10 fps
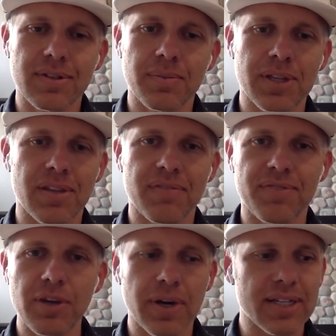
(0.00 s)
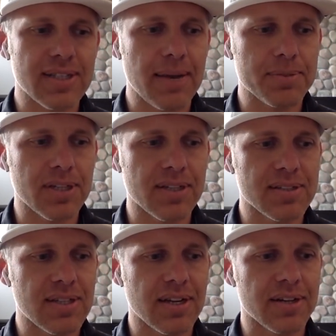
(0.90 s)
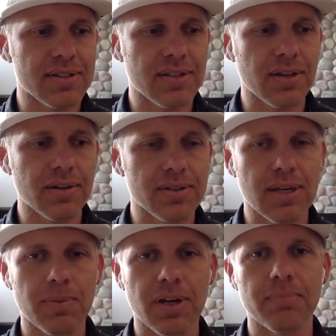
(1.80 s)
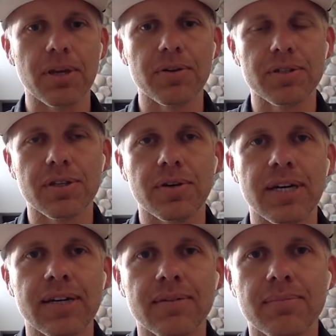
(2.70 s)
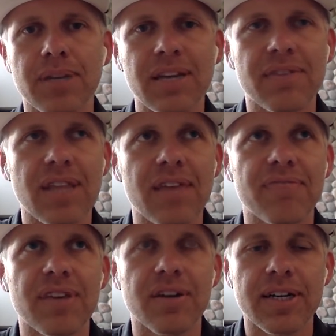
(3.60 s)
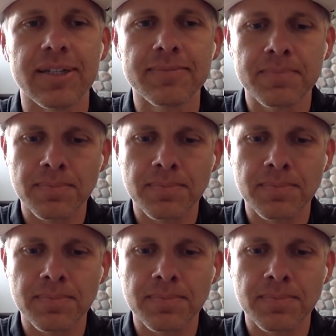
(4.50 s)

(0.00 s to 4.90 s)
with the few exceptions that are still somewhat immune to it but even they feel it